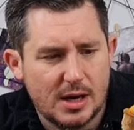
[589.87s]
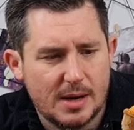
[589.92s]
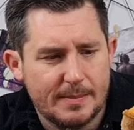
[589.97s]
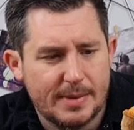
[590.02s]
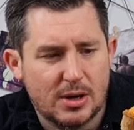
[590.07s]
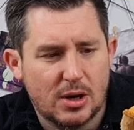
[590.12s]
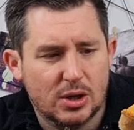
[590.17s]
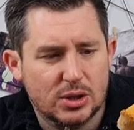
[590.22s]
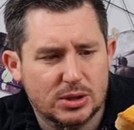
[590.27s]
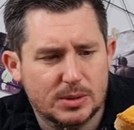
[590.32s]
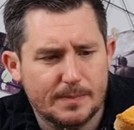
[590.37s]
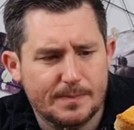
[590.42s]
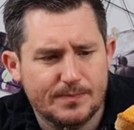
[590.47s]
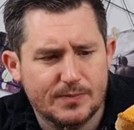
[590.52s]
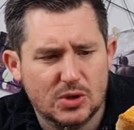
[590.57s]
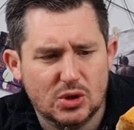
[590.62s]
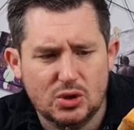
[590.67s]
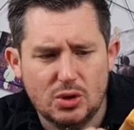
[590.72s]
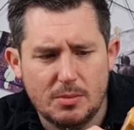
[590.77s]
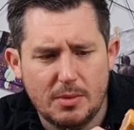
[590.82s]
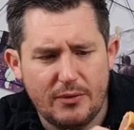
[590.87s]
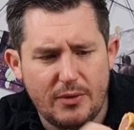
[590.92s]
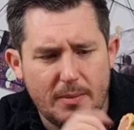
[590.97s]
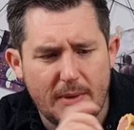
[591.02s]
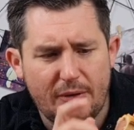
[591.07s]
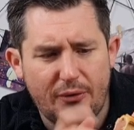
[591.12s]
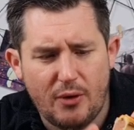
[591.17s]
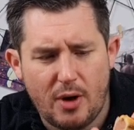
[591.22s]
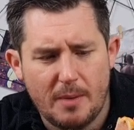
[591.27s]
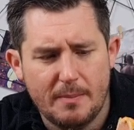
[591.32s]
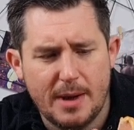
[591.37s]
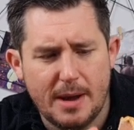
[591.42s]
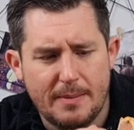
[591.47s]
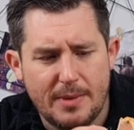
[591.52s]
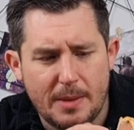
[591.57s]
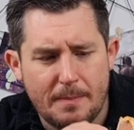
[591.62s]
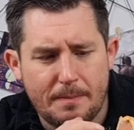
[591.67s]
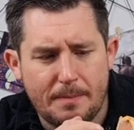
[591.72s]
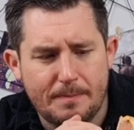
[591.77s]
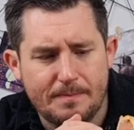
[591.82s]
Because some of them I thought maybe
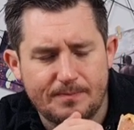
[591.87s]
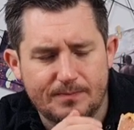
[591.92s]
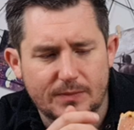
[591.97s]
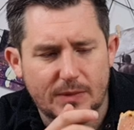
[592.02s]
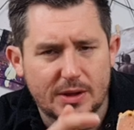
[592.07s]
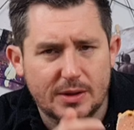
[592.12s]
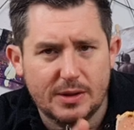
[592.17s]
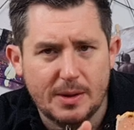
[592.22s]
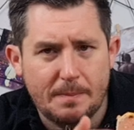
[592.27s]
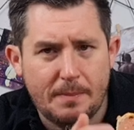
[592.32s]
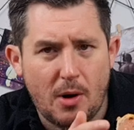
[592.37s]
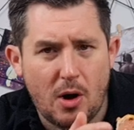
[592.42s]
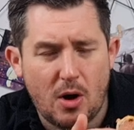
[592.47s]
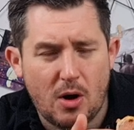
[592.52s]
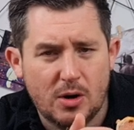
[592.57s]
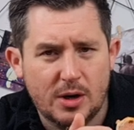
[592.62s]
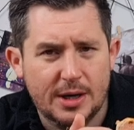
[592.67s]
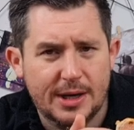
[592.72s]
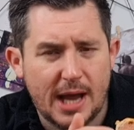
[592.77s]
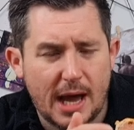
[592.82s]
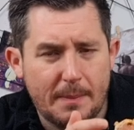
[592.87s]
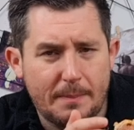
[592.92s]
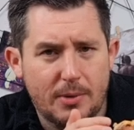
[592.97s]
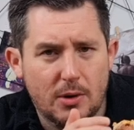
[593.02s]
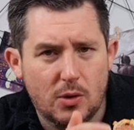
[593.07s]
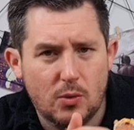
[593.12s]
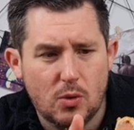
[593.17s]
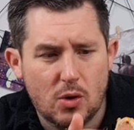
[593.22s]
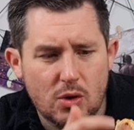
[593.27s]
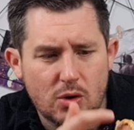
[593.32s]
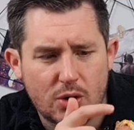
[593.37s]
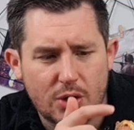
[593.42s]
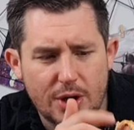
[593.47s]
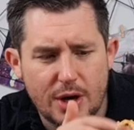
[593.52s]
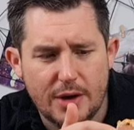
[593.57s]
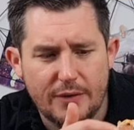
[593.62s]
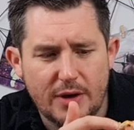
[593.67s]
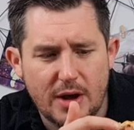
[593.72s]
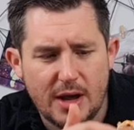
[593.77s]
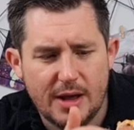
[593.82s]
the pork and apple one could
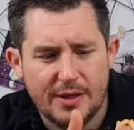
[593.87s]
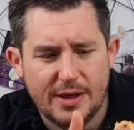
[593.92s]
have,